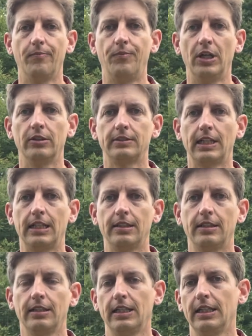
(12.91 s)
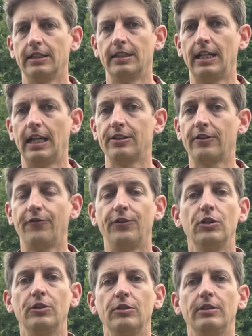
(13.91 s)
bell tent that has a
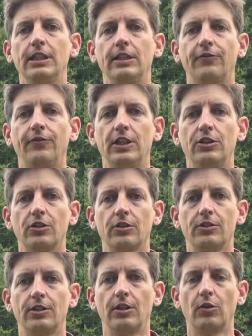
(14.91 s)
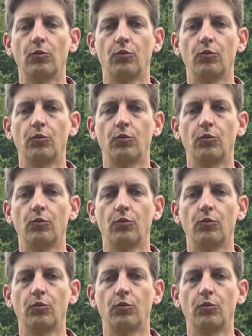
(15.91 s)
few unique features that are